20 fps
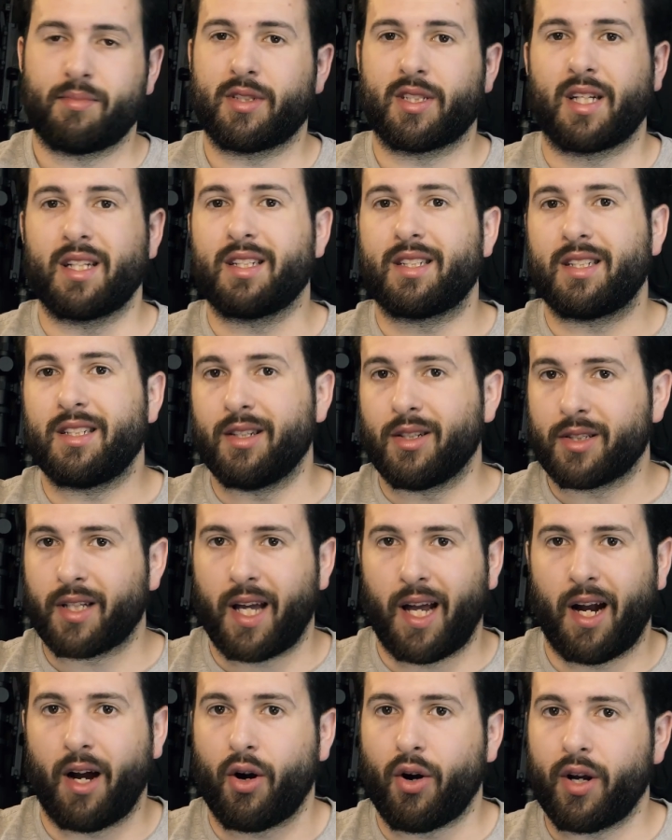concealed
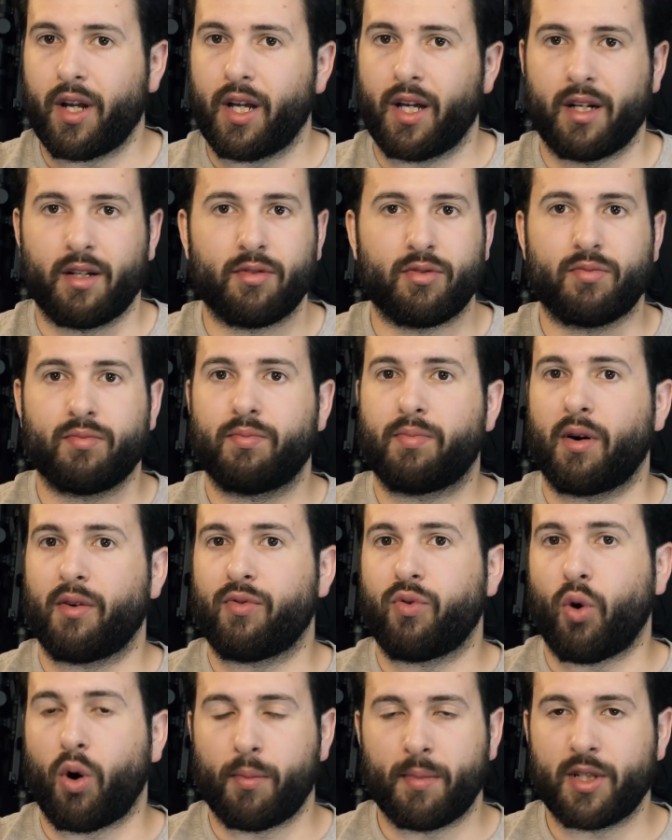carry and
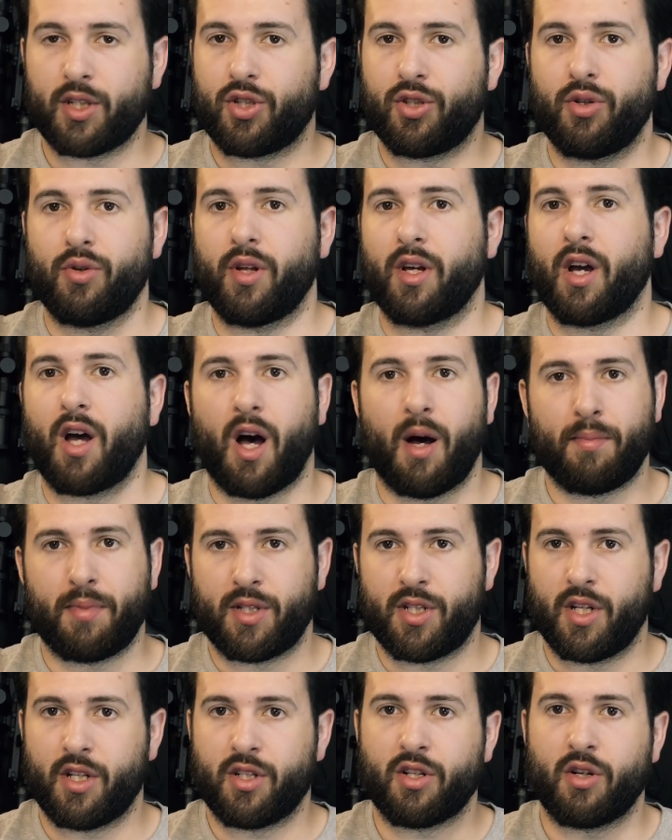performance shooting
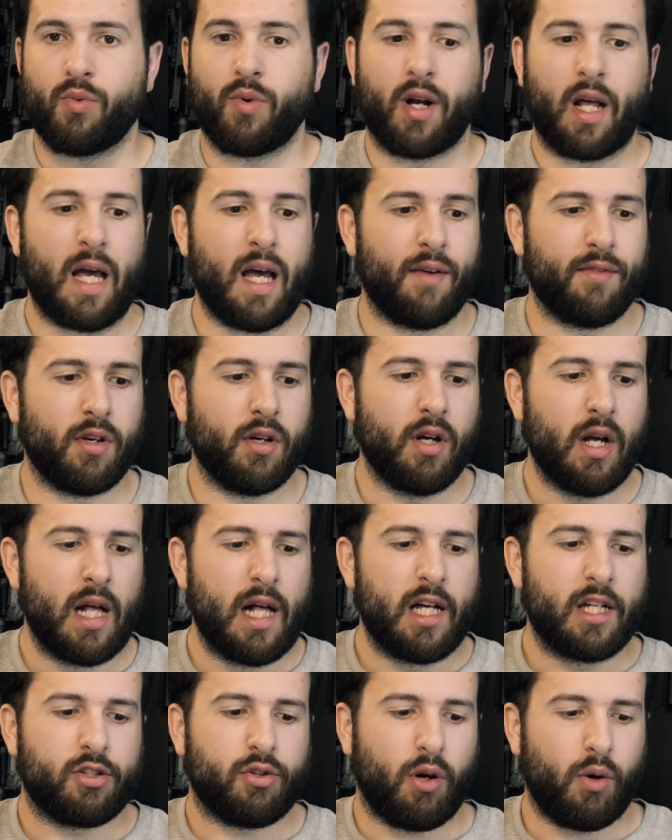competition, what have you.
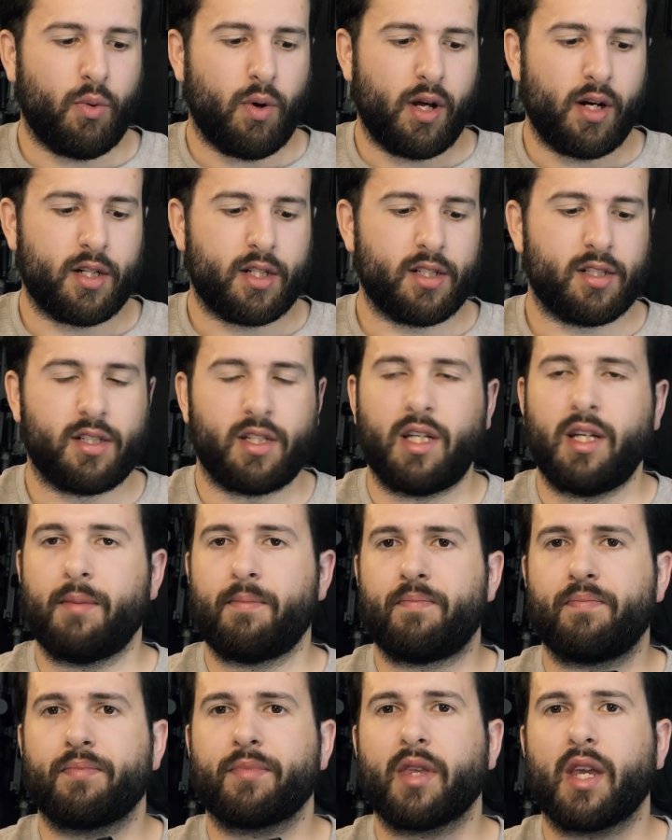So I wanted to see
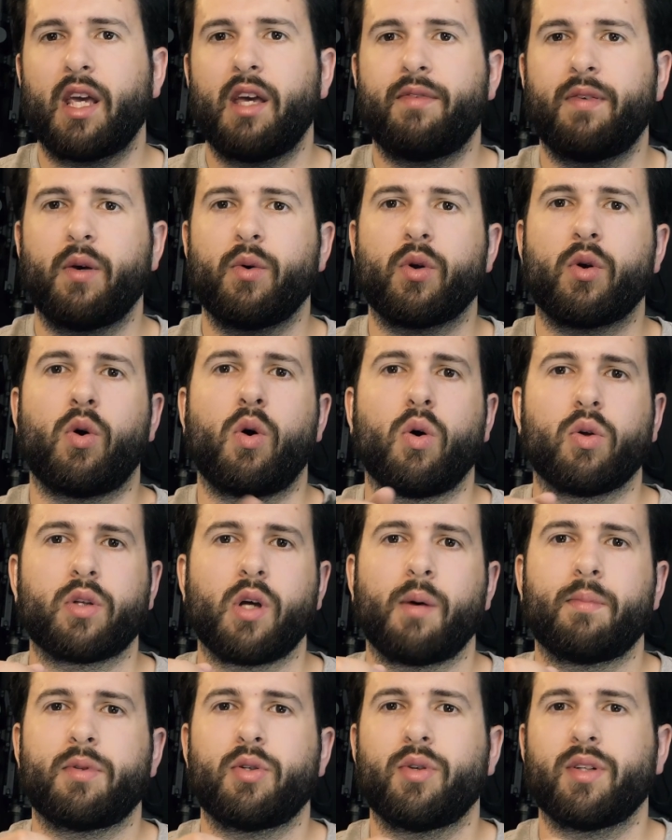if it would hold
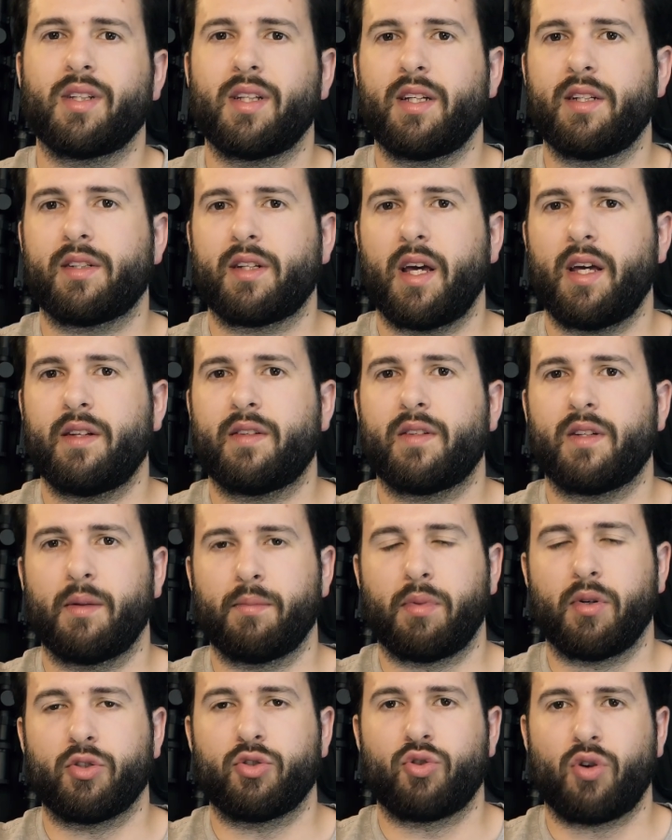up to at least a
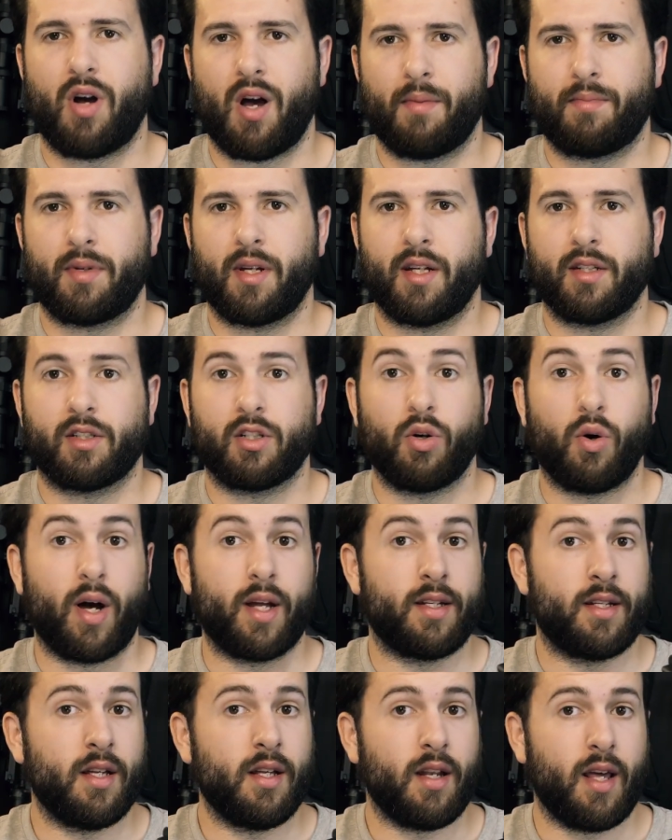simple drop test. So I
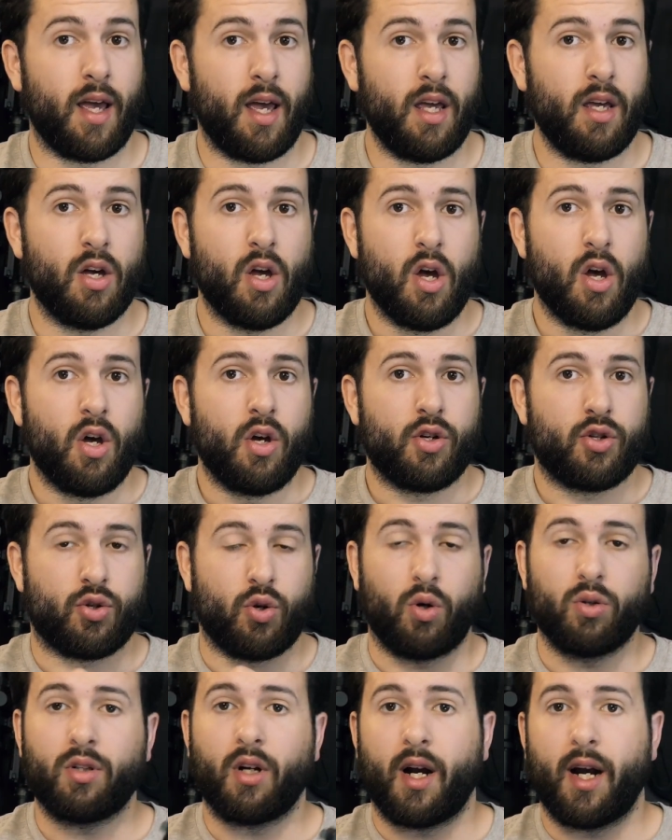did a
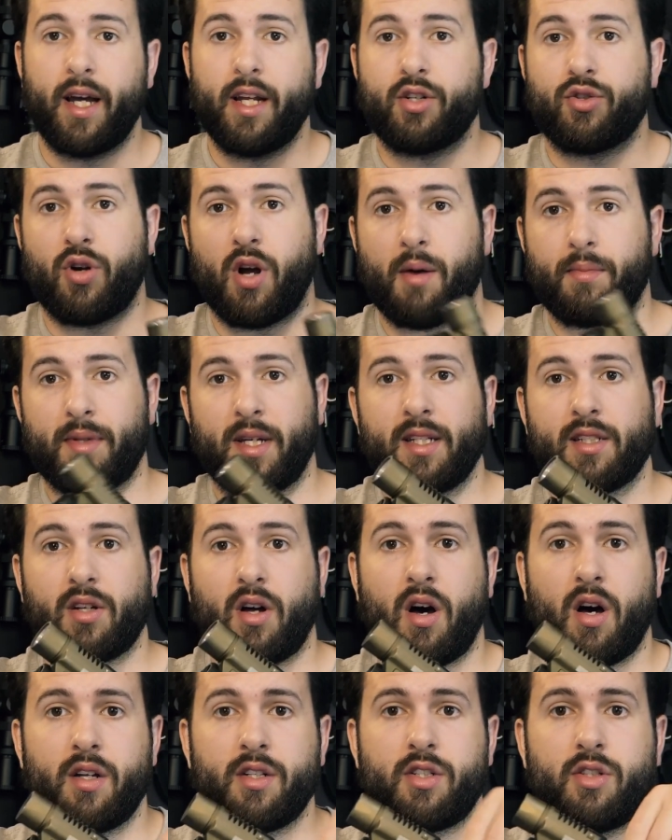shoulder height drop test
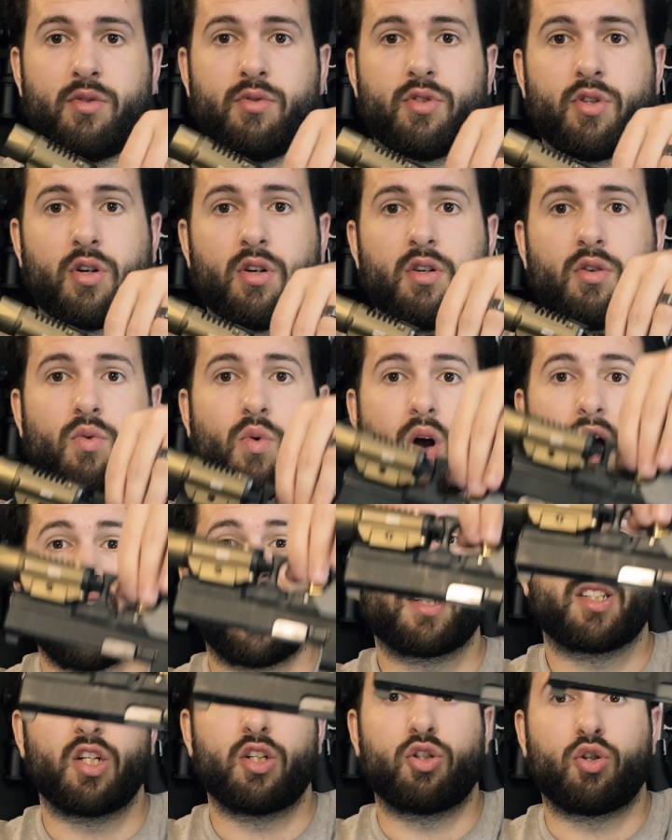onto dirt and
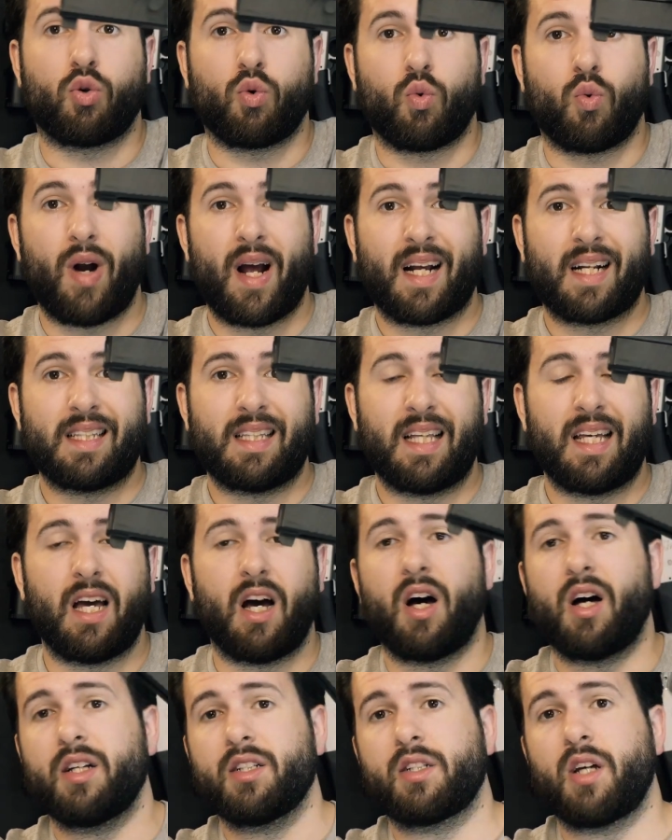rocks directly
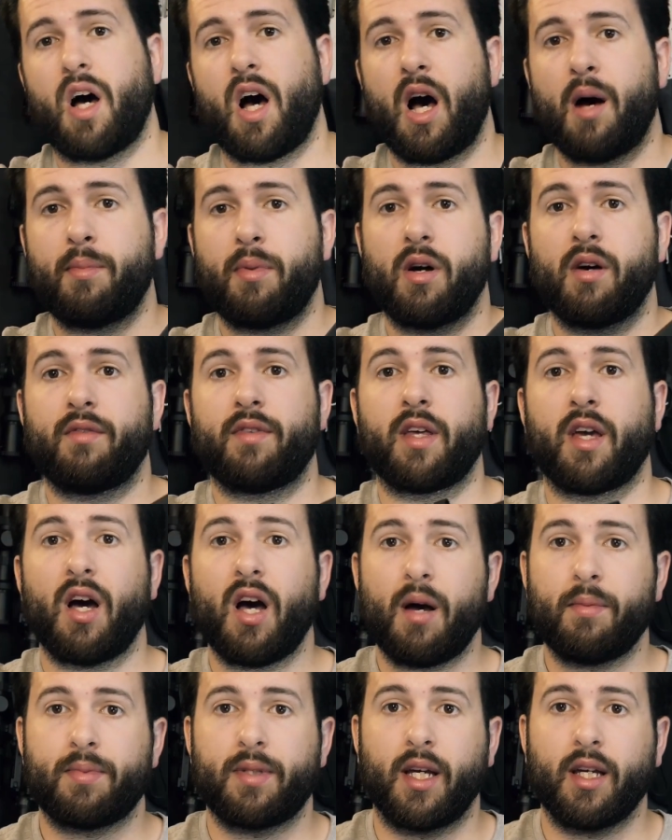on top of the
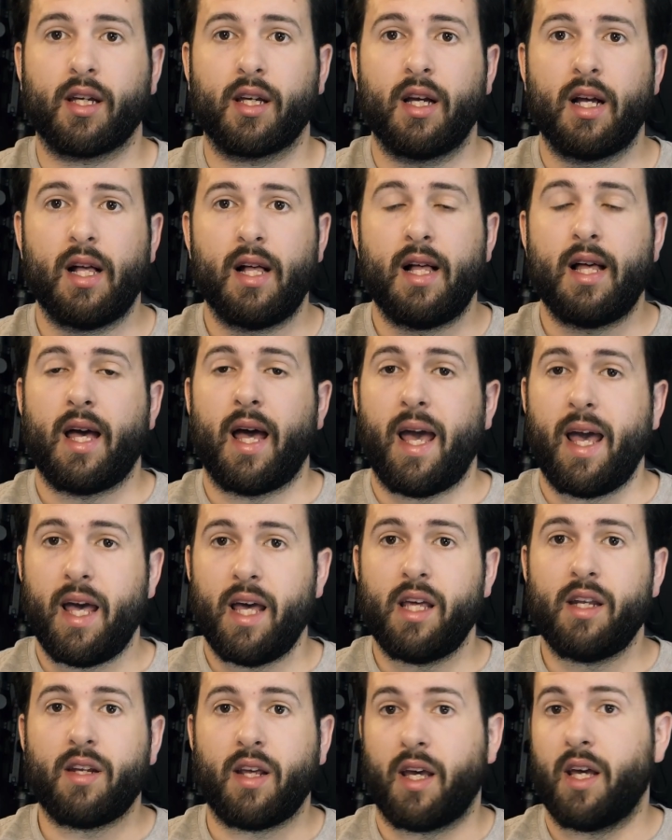optic,
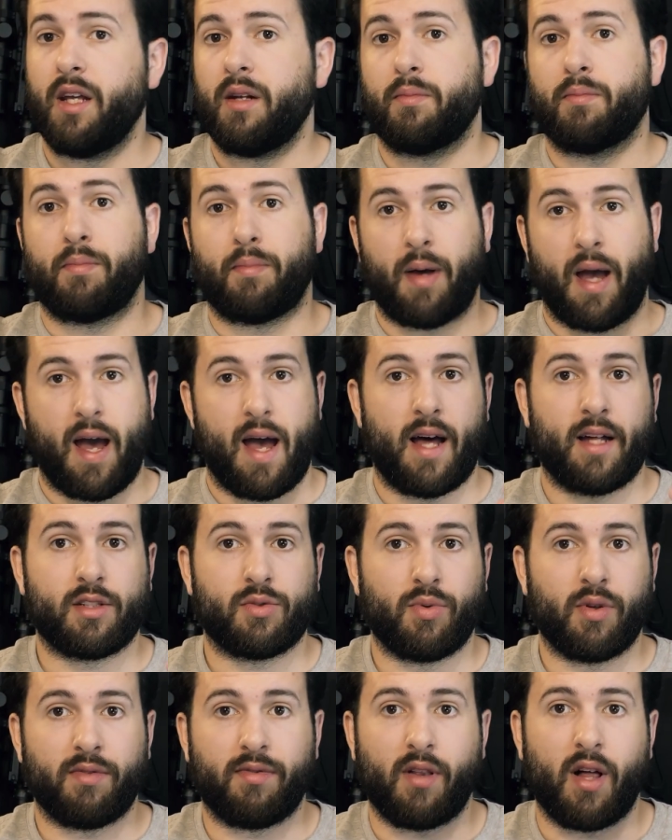and it
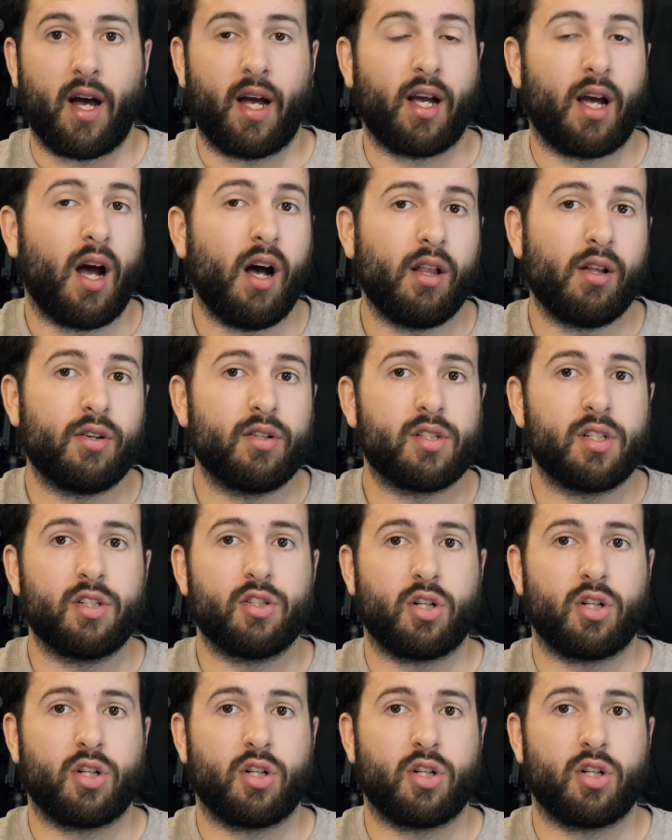passed with flying colors in